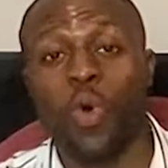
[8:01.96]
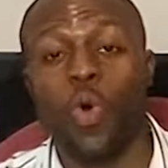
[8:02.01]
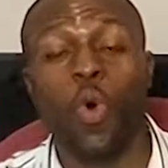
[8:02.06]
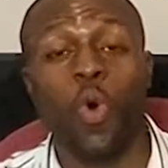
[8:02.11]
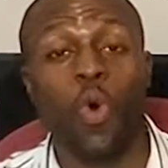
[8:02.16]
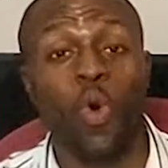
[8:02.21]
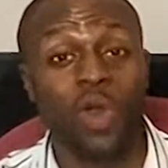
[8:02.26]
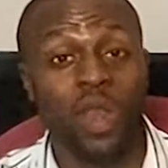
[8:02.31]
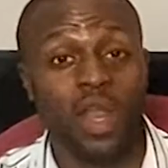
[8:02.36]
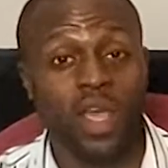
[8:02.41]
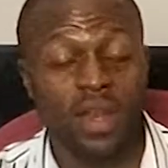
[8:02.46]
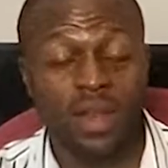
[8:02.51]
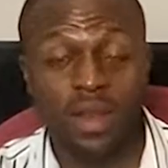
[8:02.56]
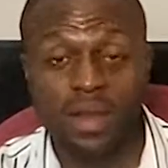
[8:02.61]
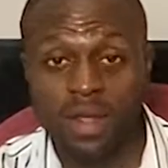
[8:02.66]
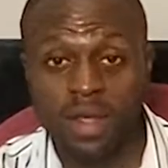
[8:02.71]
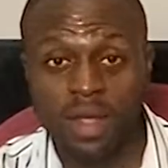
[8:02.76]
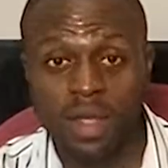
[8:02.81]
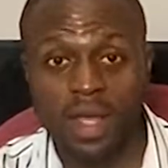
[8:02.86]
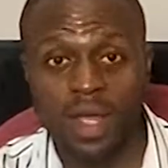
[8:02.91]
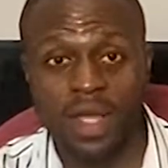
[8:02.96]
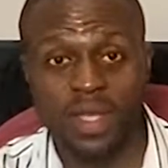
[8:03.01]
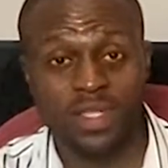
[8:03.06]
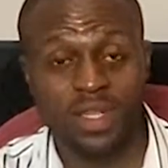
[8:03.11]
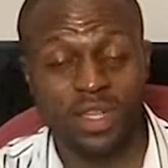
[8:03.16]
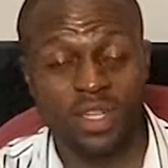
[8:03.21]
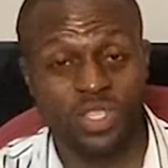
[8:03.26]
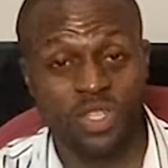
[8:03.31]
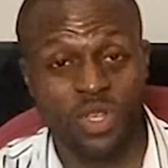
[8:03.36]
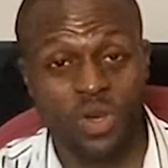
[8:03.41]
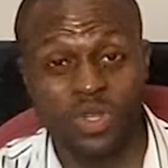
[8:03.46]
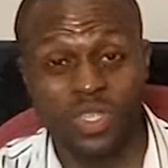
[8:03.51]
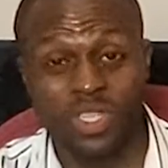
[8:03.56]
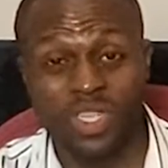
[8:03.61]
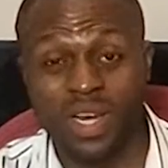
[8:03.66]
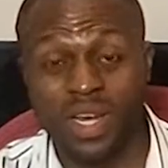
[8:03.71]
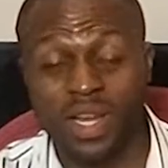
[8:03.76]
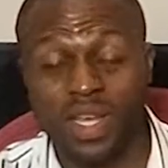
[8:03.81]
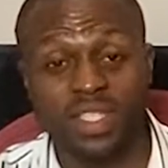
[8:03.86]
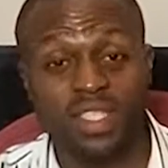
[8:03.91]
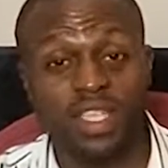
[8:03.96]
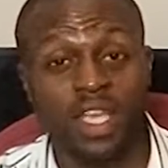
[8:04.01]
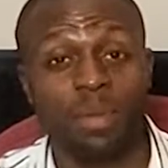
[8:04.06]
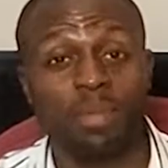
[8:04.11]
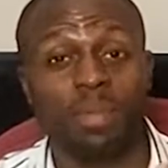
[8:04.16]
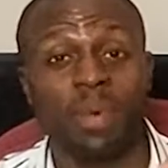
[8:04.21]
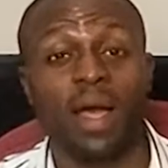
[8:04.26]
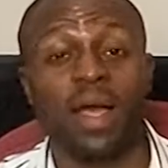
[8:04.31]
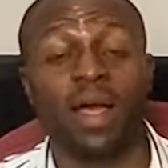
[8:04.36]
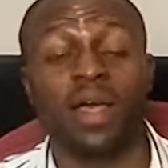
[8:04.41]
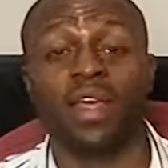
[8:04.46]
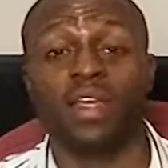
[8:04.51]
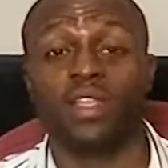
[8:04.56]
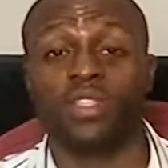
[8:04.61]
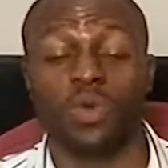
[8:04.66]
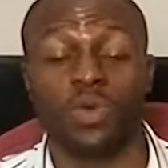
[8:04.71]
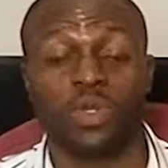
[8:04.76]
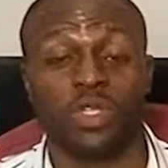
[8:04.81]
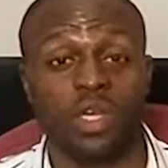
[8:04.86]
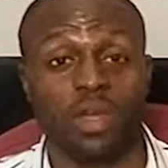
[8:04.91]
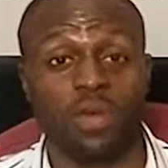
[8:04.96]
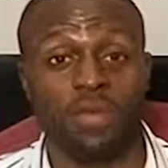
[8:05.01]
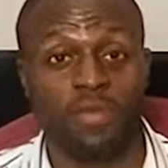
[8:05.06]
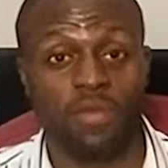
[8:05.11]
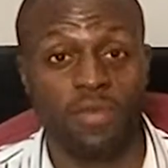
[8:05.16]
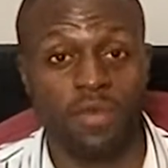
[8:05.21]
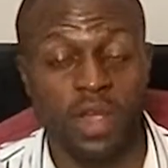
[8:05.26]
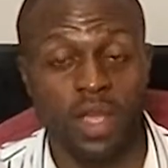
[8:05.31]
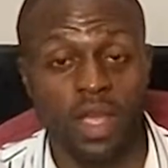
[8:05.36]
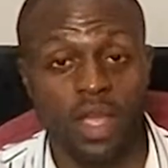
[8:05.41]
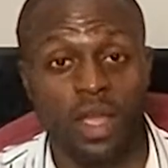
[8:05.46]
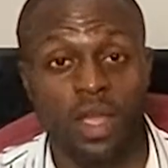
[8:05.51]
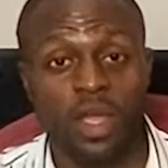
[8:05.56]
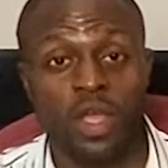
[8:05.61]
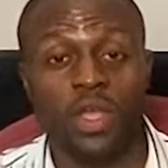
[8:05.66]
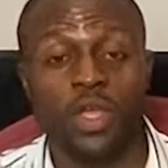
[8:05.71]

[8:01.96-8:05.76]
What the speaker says: all in as an associate, let's say by associate 3,